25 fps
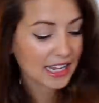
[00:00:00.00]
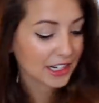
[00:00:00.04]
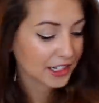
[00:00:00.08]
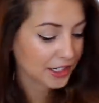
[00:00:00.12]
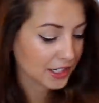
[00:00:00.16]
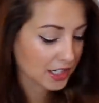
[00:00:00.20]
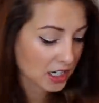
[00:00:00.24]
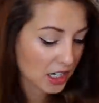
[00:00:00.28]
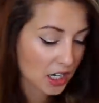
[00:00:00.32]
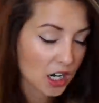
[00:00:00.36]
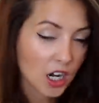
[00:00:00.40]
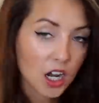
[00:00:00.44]

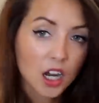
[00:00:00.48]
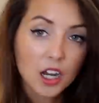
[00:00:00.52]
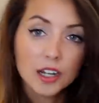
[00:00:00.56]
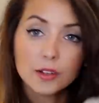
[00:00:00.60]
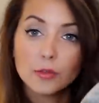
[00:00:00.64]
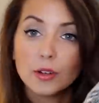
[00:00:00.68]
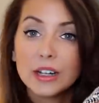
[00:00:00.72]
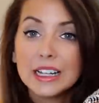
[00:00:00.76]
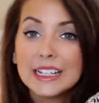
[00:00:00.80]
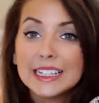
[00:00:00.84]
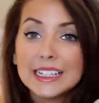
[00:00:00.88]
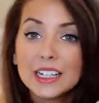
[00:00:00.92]
and
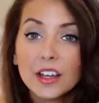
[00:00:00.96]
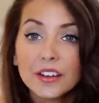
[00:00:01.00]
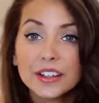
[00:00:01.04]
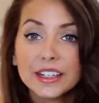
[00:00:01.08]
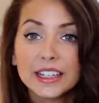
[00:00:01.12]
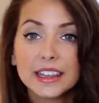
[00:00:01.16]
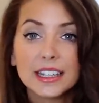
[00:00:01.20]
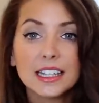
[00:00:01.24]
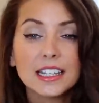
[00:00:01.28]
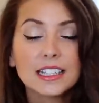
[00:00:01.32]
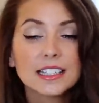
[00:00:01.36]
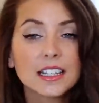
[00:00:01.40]
I really
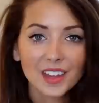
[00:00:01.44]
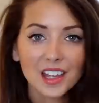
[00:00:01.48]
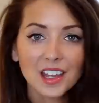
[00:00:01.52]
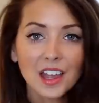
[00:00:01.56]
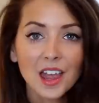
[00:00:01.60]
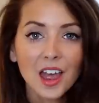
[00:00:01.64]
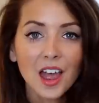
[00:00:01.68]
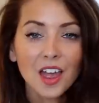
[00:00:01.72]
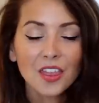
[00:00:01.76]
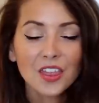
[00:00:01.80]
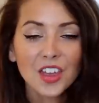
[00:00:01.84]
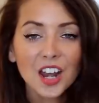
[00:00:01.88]
like this.
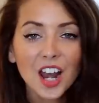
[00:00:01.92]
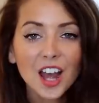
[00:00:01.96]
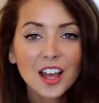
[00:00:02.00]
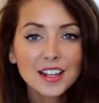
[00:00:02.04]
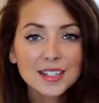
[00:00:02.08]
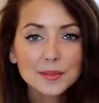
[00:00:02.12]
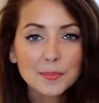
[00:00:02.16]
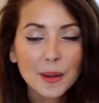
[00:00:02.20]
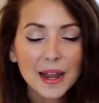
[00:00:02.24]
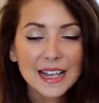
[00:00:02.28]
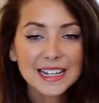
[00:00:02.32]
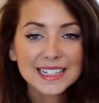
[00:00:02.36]
The
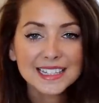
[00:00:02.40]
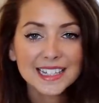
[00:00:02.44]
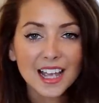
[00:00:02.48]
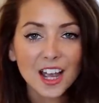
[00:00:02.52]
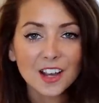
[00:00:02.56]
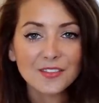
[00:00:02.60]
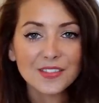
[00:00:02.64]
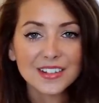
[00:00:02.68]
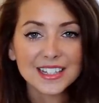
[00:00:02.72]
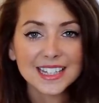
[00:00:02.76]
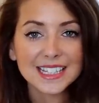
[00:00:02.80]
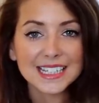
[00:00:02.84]
last place
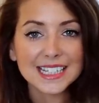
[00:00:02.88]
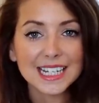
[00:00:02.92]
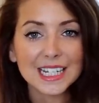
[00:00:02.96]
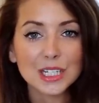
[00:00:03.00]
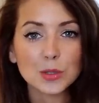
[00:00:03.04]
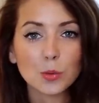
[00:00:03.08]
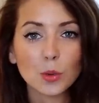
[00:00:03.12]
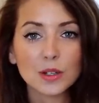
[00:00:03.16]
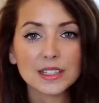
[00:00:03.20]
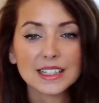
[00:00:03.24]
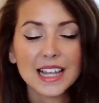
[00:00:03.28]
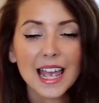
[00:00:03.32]
I
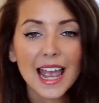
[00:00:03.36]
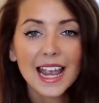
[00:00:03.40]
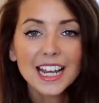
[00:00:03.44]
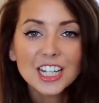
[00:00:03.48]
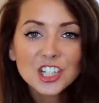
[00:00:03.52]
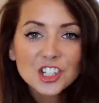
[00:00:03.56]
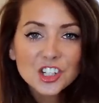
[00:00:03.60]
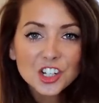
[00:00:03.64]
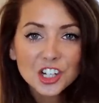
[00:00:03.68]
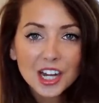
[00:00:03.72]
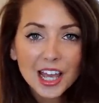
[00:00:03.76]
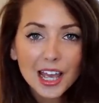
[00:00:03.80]
visited was
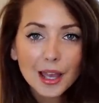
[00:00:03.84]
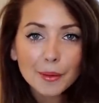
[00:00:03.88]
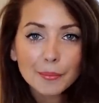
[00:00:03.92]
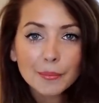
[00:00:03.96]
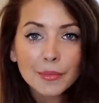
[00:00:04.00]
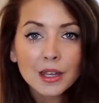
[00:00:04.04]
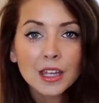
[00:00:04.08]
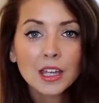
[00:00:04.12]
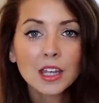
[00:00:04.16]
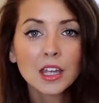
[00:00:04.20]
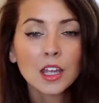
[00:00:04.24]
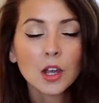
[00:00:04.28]

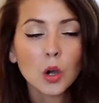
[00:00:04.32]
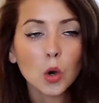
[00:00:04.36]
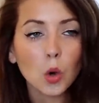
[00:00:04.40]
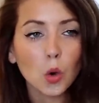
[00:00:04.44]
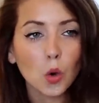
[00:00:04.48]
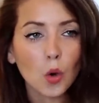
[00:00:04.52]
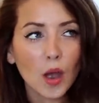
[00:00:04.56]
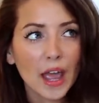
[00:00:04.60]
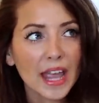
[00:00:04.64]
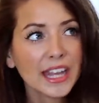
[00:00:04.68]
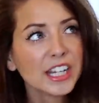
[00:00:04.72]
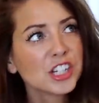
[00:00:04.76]
H&M
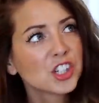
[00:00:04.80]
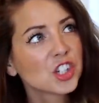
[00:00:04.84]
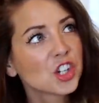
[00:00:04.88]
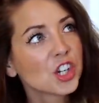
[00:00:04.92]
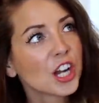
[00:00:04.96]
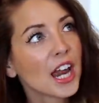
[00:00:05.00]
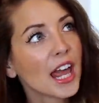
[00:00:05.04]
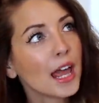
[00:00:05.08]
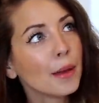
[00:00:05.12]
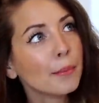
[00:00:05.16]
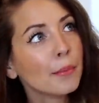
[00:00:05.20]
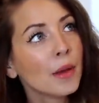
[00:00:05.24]
or
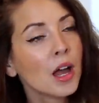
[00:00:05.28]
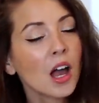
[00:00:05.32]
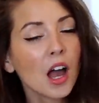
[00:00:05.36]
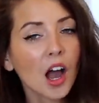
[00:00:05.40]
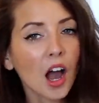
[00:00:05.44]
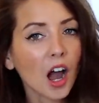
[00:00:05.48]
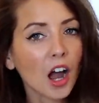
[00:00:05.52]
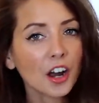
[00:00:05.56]
H&M.